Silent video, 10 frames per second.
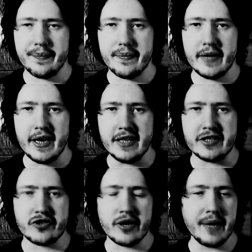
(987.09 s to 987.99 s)
It's
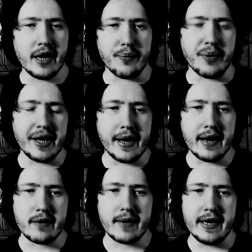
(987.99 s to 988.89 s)
streaming on Peacock right
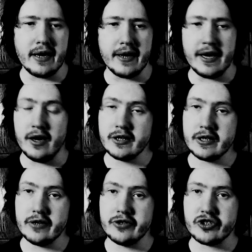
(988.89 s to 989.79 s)
now, and also it's
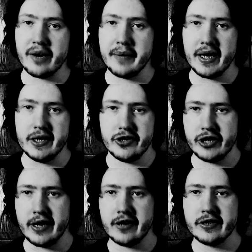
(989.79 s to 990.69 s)
streaming on
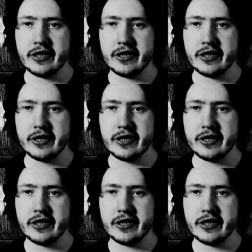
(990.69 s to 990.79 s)
Shudder, so if you